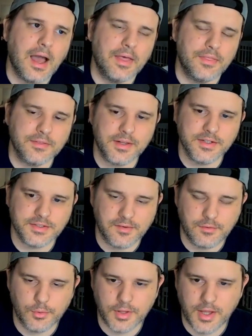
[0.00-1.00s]
I think that he's going to
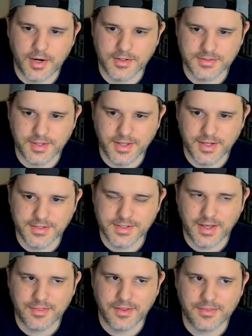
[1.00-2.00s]
have to do a lot on his legs.
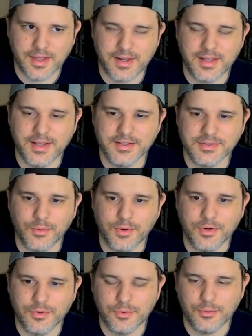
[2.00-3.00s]
I think that he is
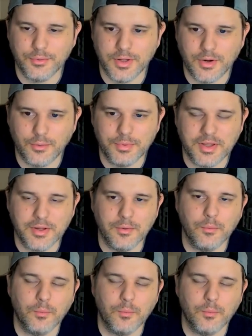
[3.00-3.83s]
going to, be